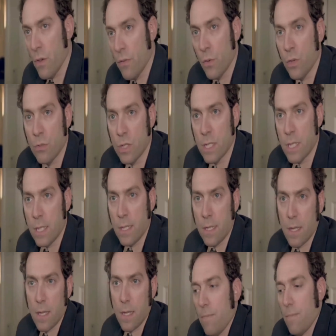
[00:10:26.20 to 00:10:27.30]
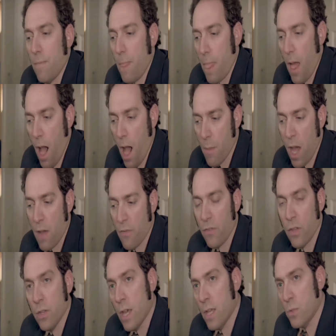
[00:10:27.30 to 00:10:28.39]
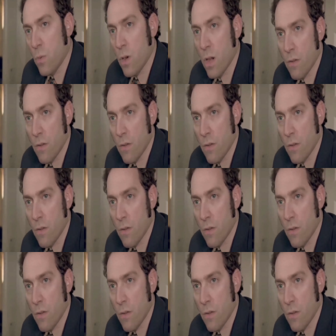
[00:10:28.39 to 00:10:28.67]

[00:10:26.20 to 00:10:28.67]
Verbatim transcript: Along with this, Barrett has chosen Isaac to get